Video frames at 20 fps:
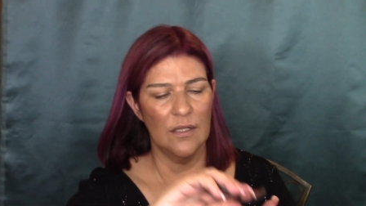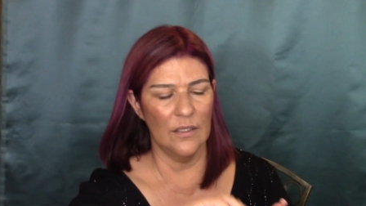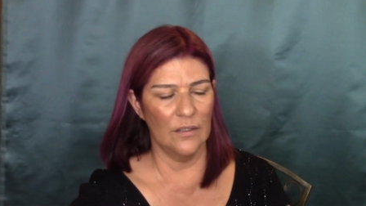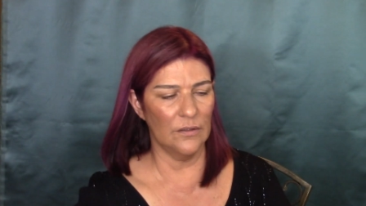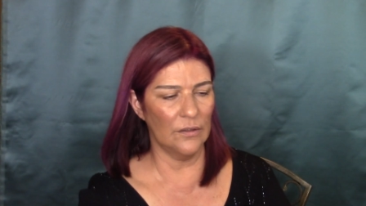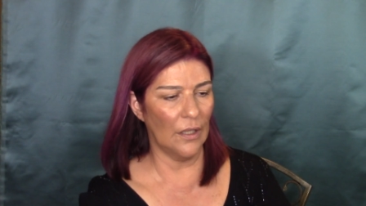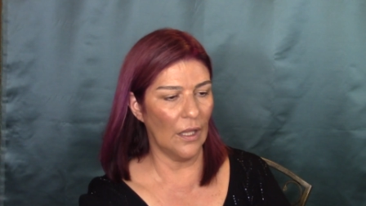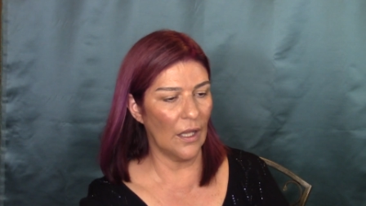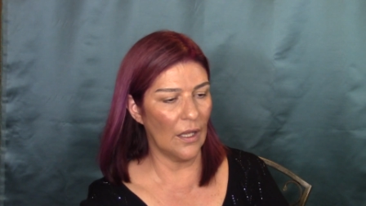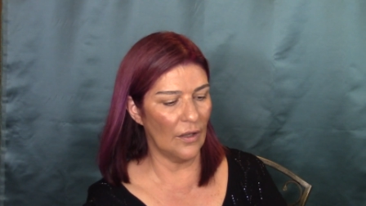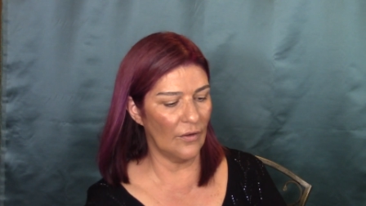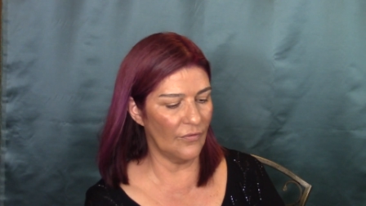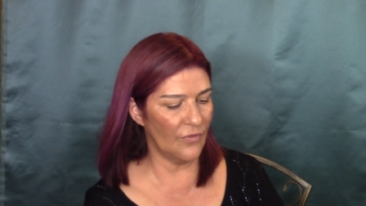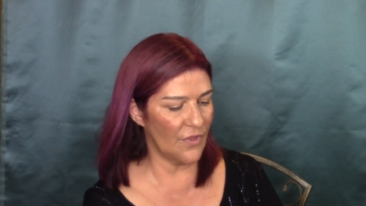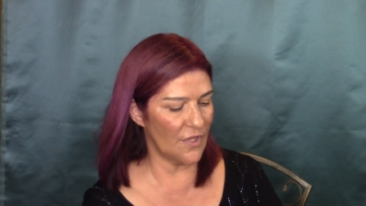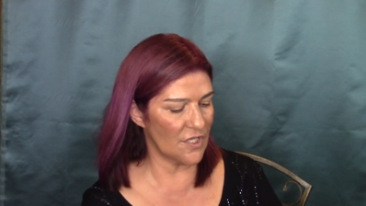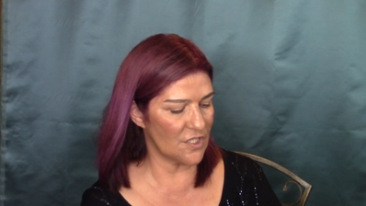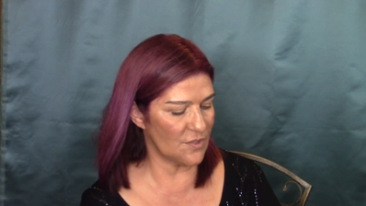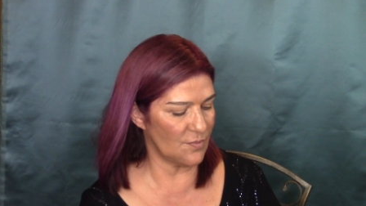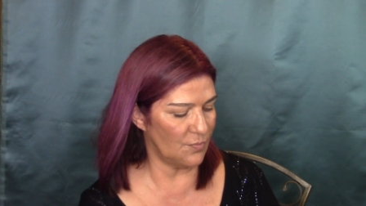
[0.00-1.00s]
Love
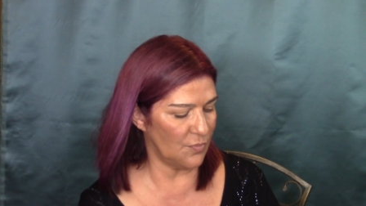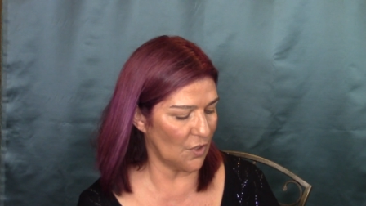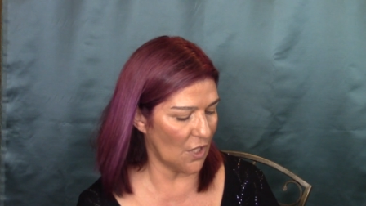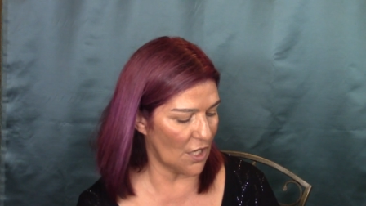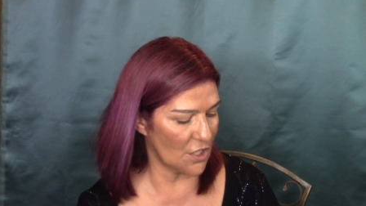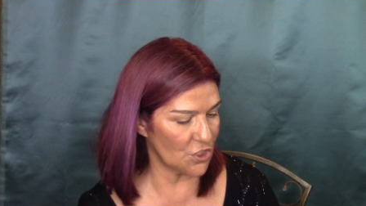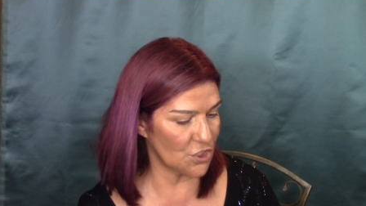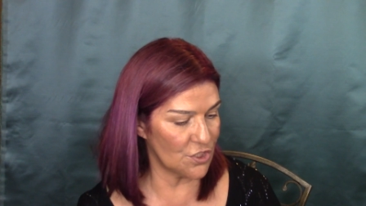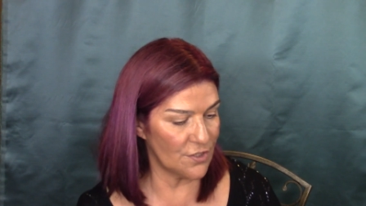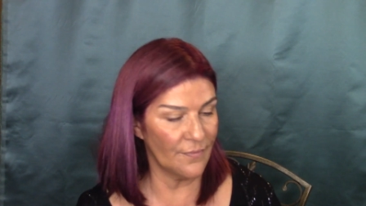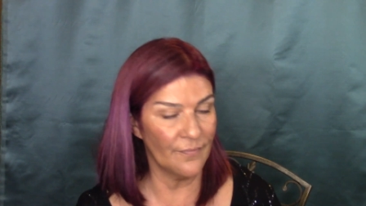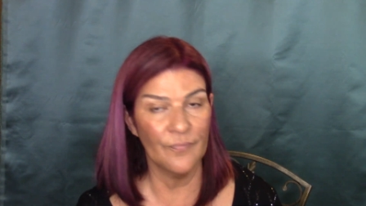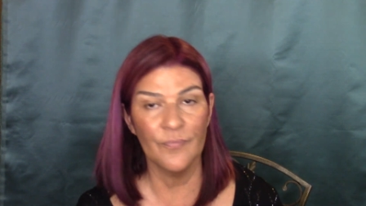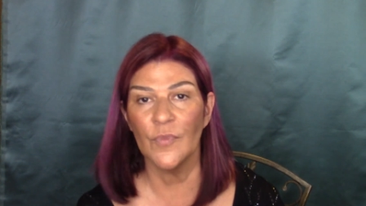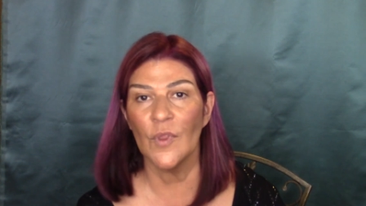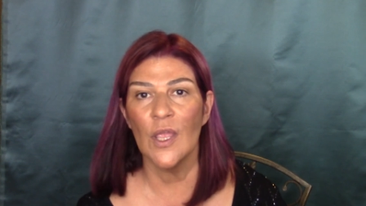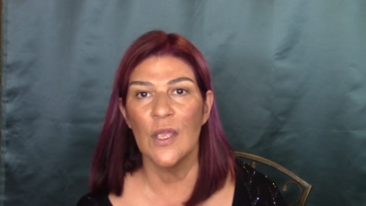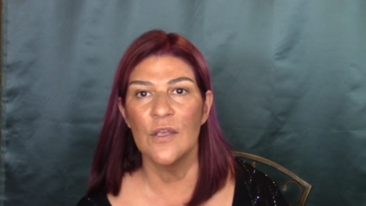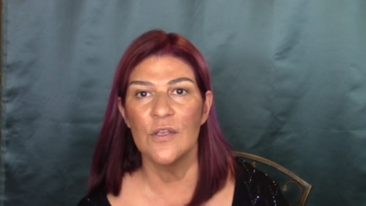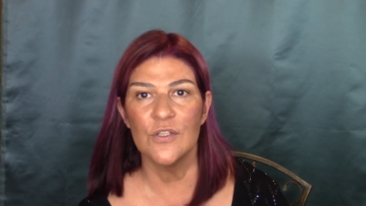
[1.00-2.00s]
this blush.
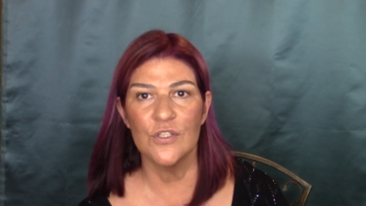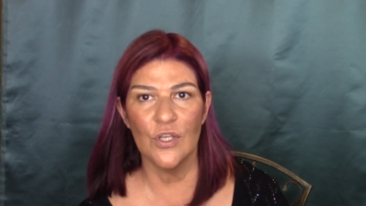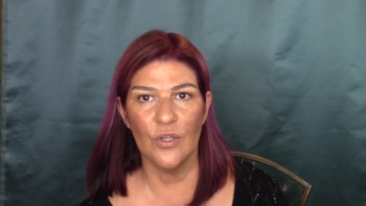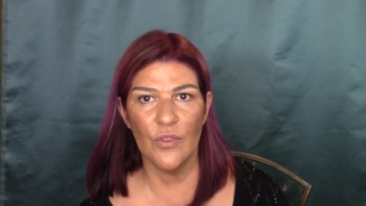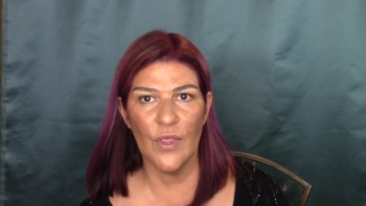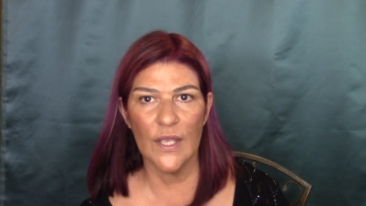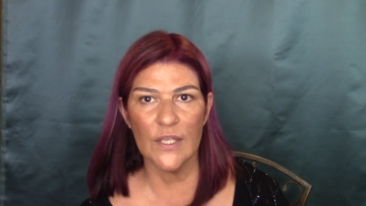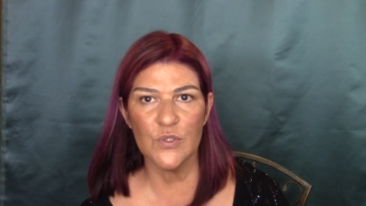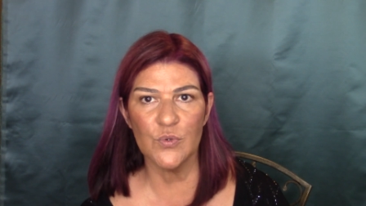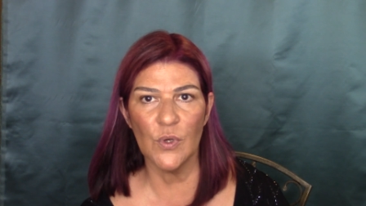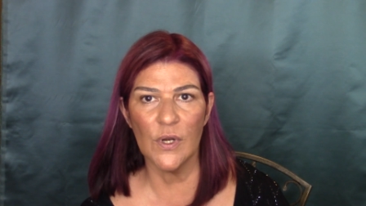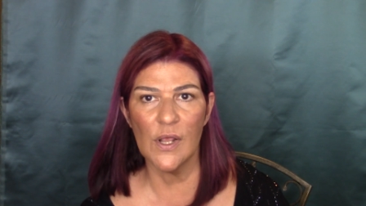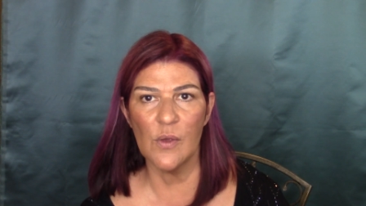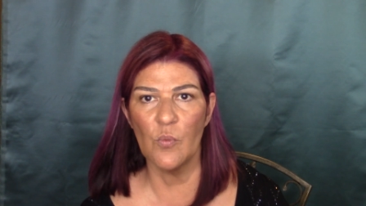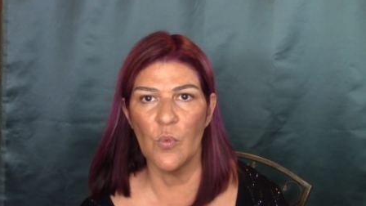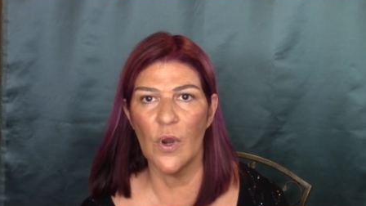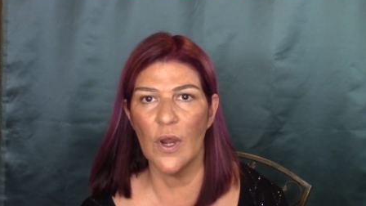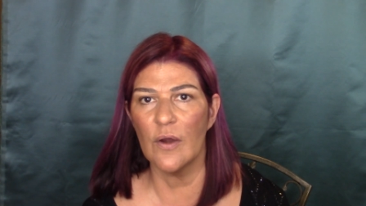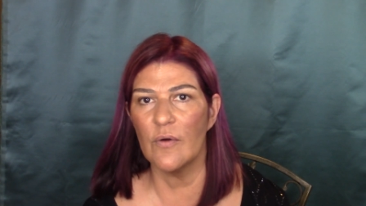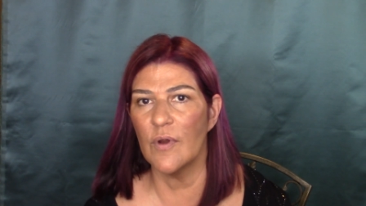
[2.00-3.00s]
So that's what
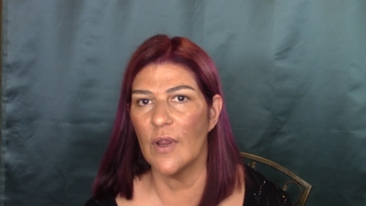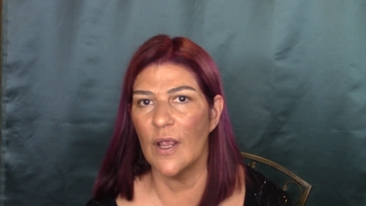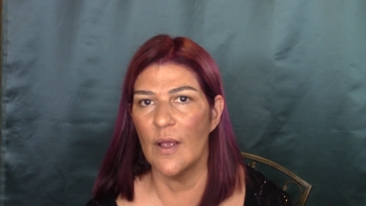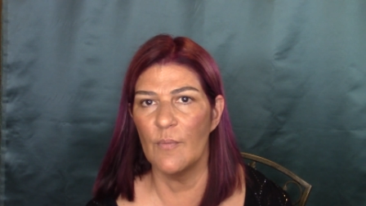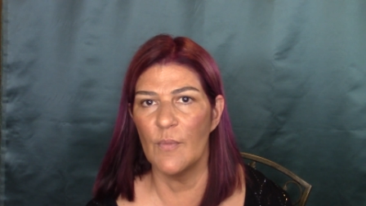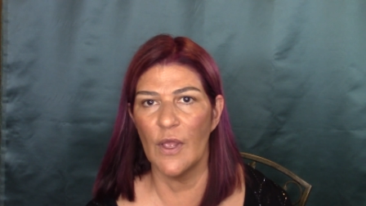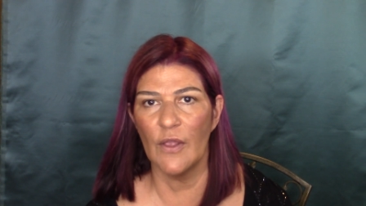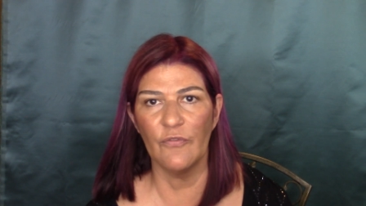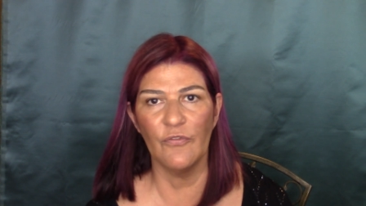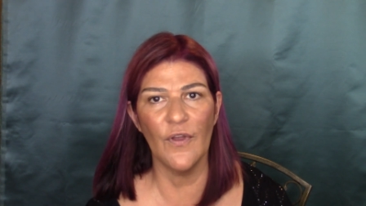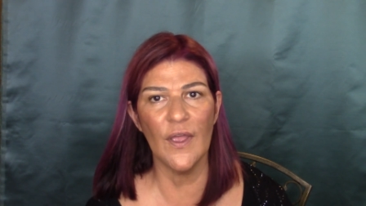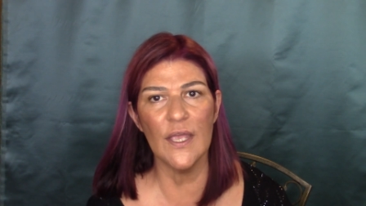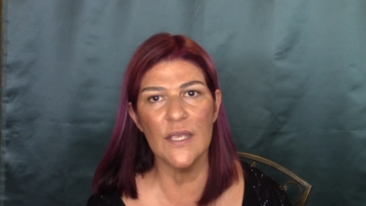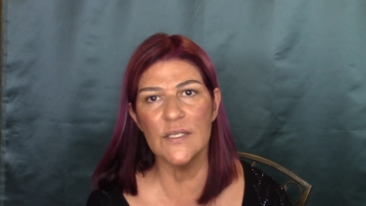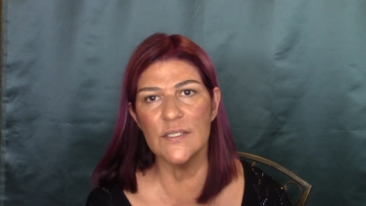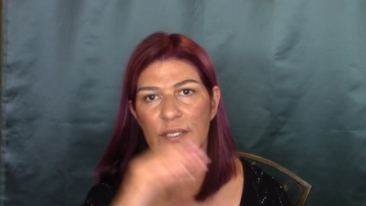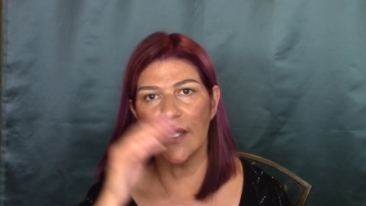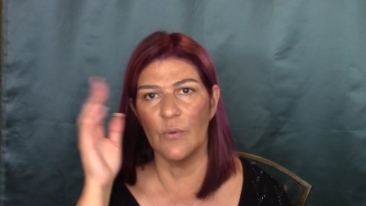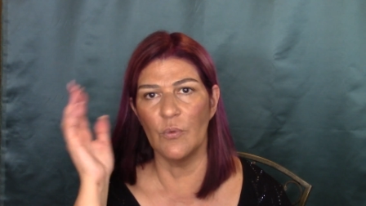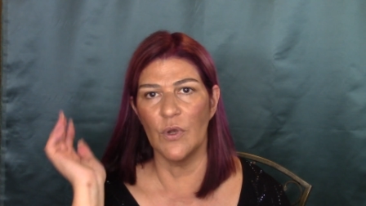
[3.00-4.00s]
I'm wearing on my
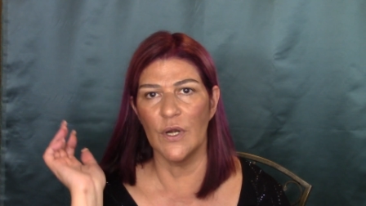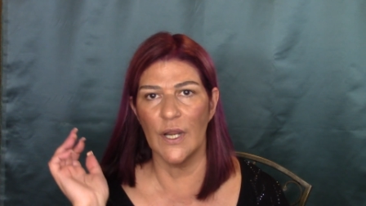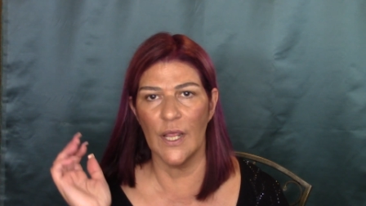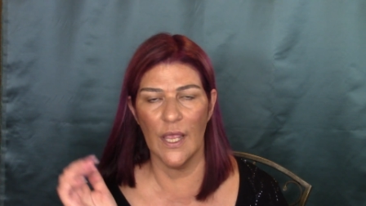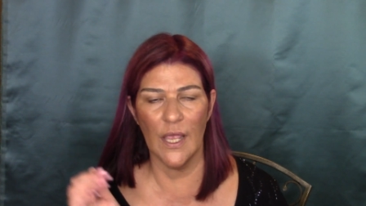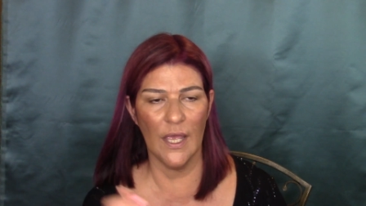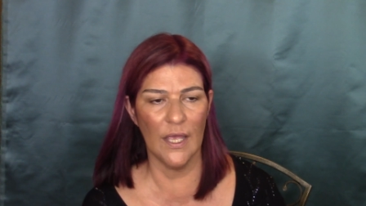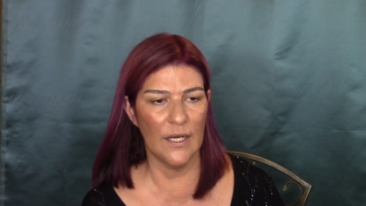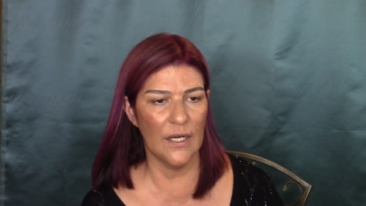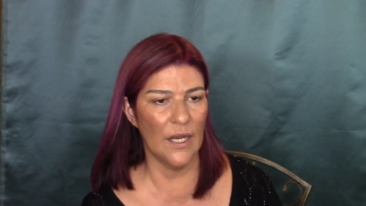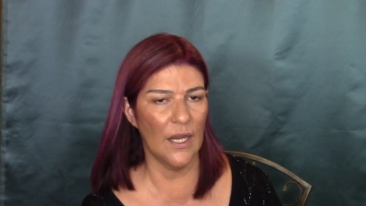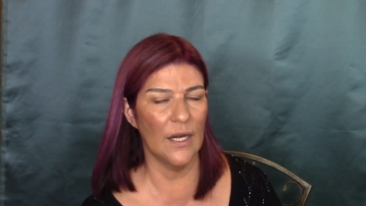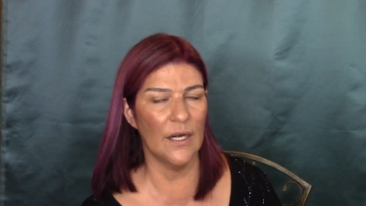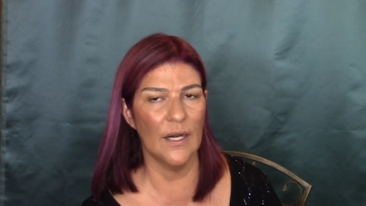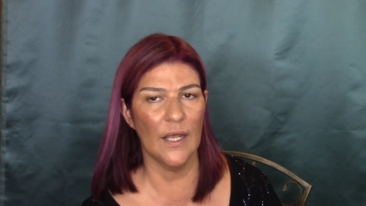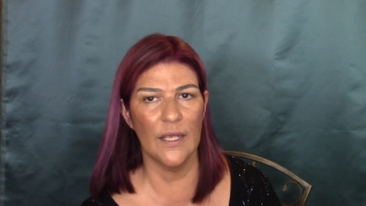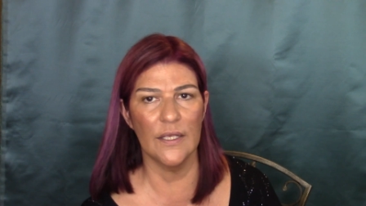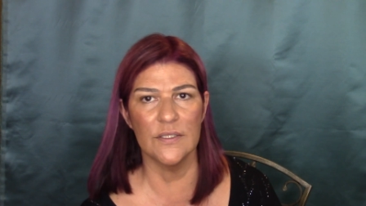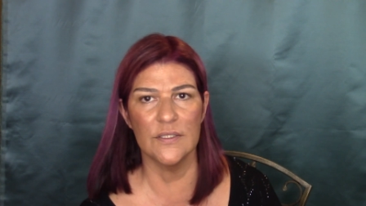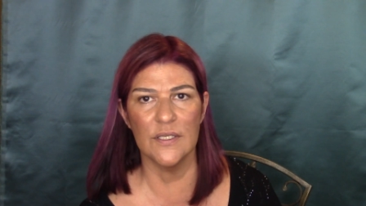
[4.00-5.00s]
face. I went ahead and
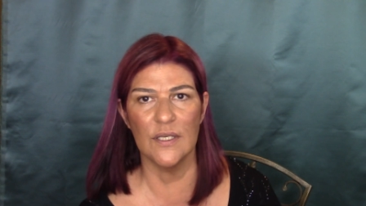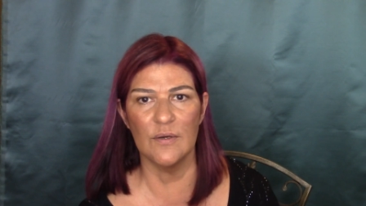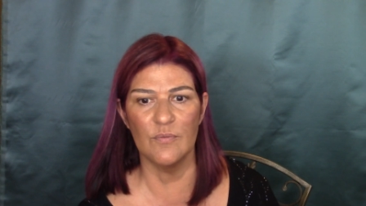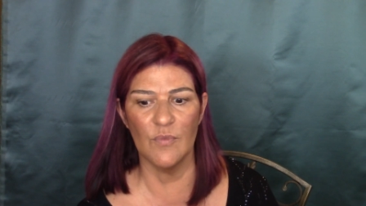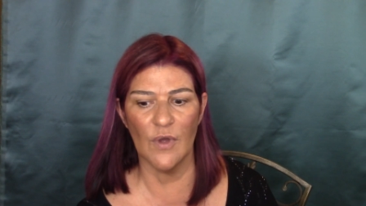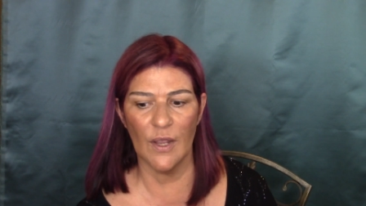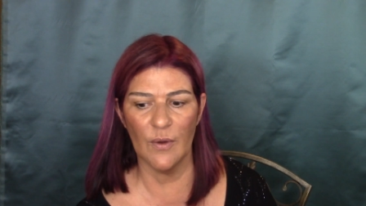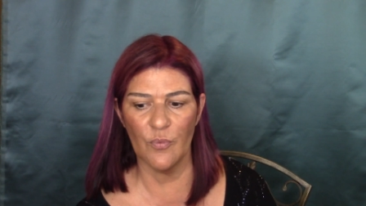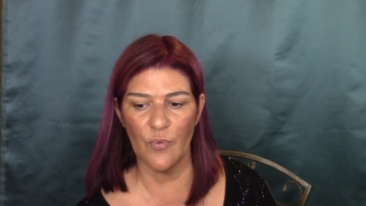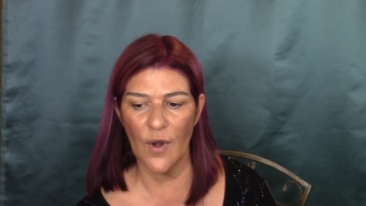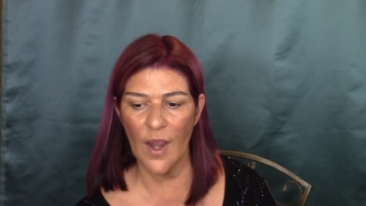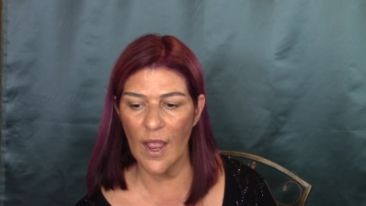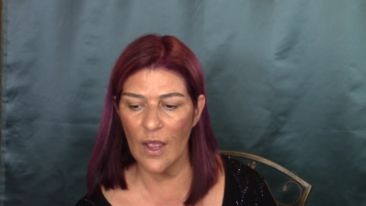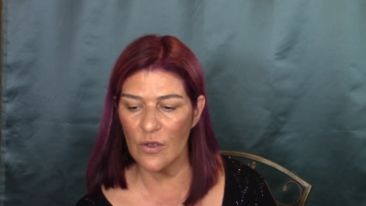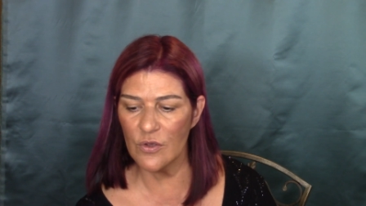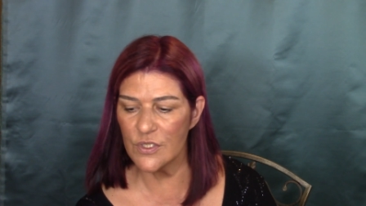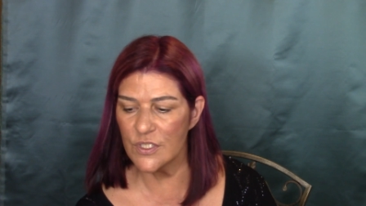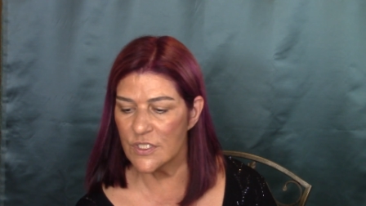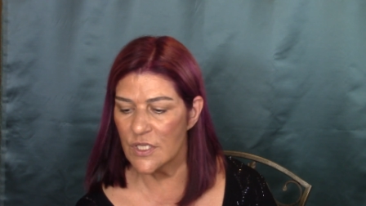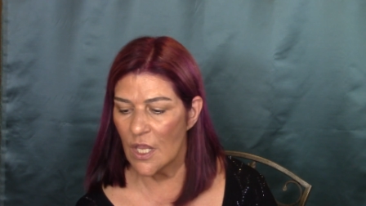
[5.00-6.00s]
I did my
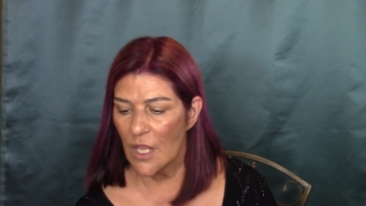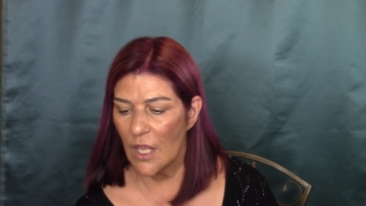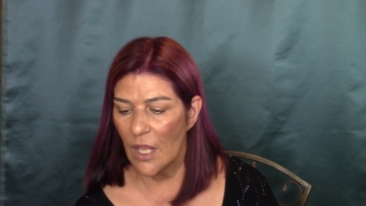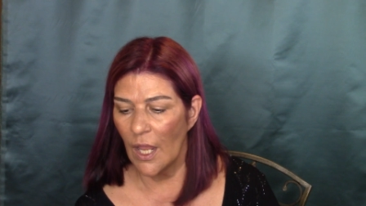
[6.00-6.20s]
brows.